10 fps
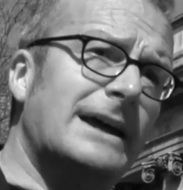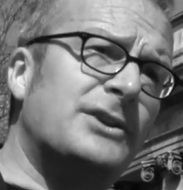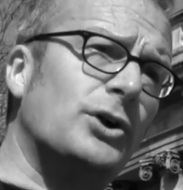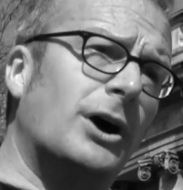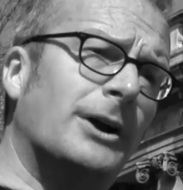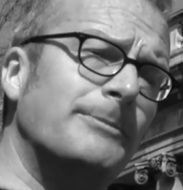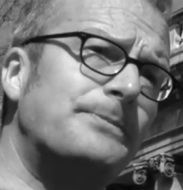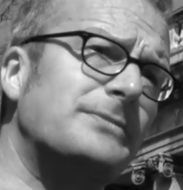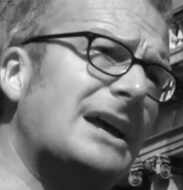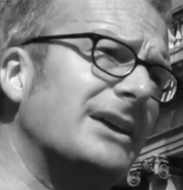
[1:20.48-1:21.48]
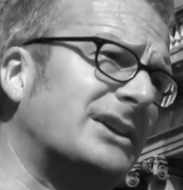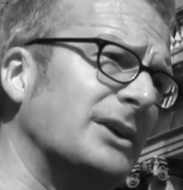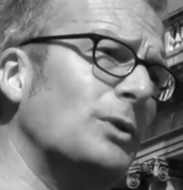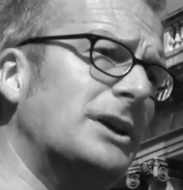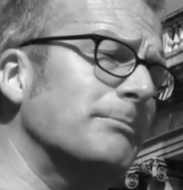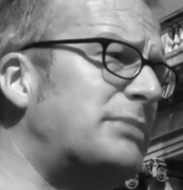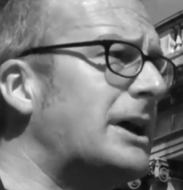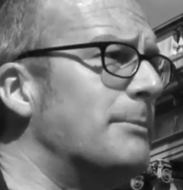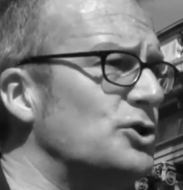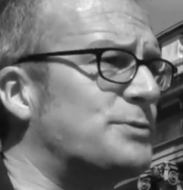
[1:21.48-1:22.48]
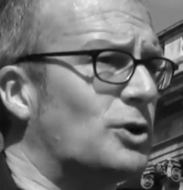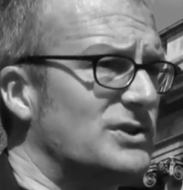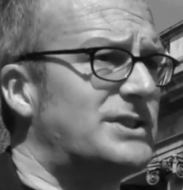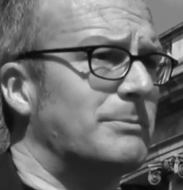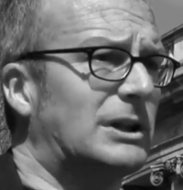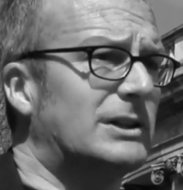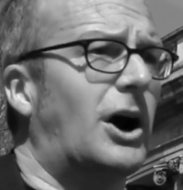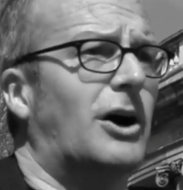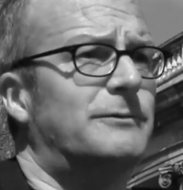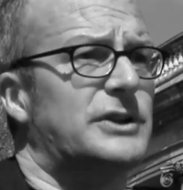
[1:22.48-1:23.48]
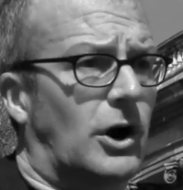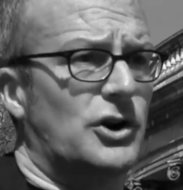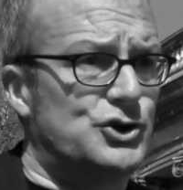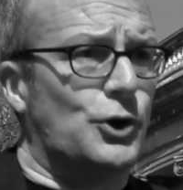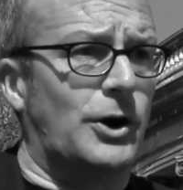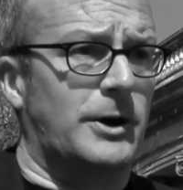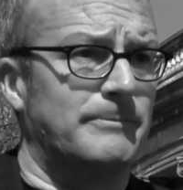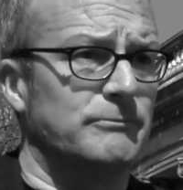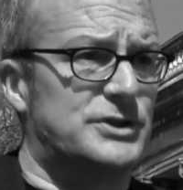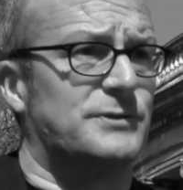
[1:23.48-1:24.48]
Later on, King William became much more a symbol of the Orange Order,